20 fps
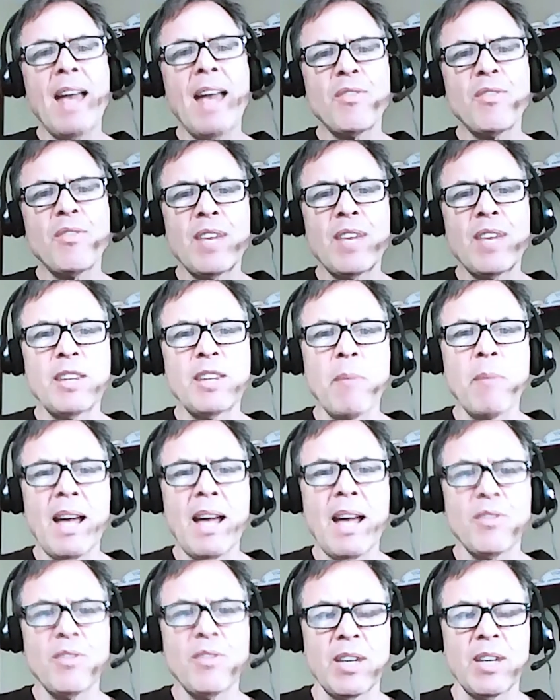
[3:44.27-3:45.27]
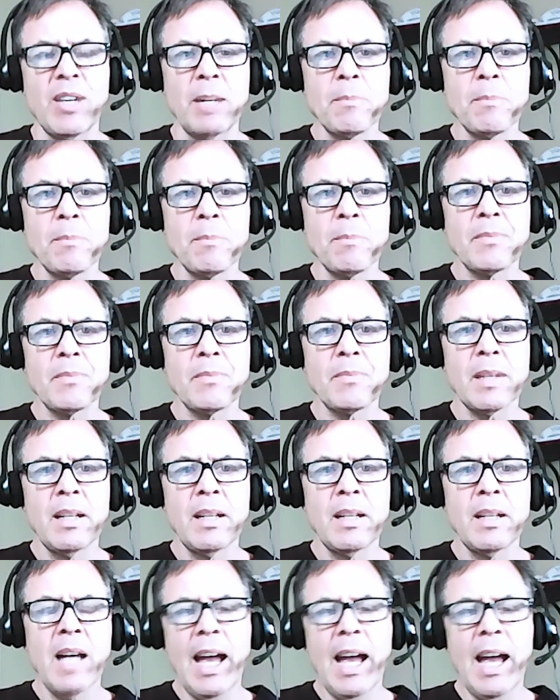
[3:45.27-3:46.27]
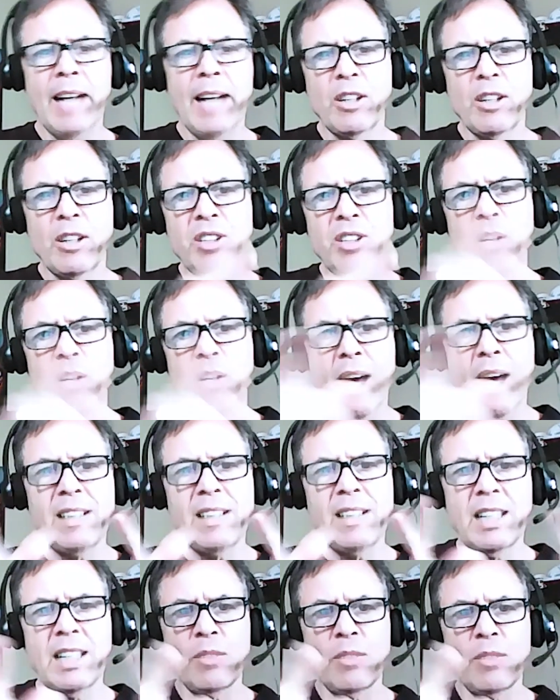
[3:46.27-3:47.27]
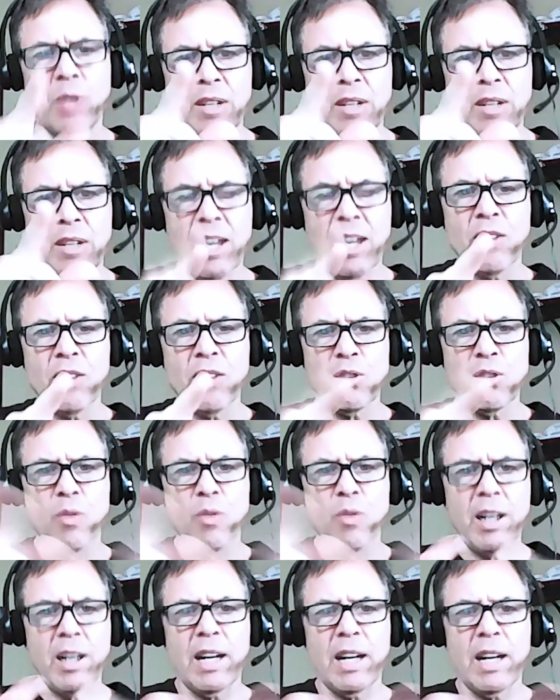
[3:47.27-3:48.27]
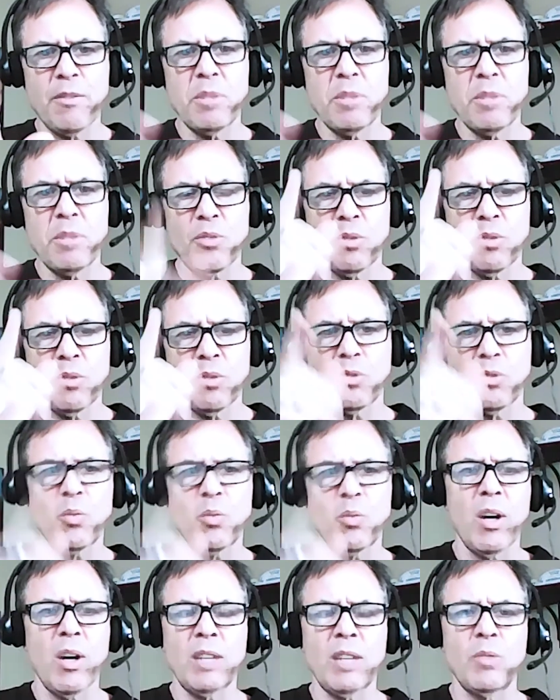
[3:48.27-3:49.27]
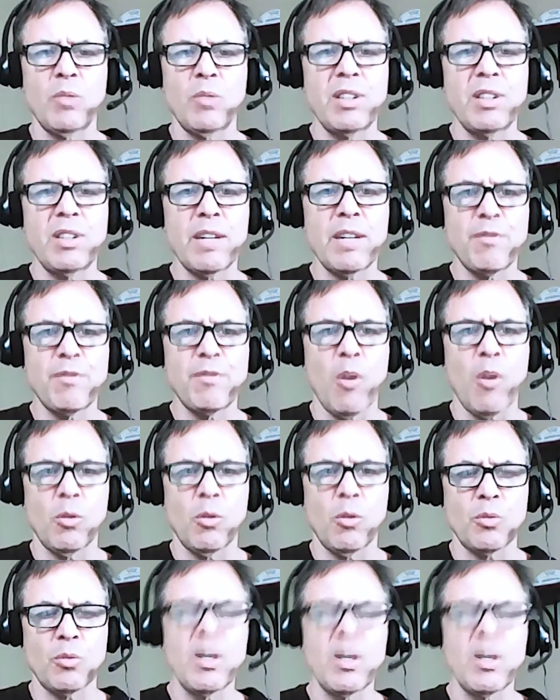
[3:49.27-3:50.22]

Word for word: thing the main thing. And the deal I did, another story I got from Israel was working with Nick Foles.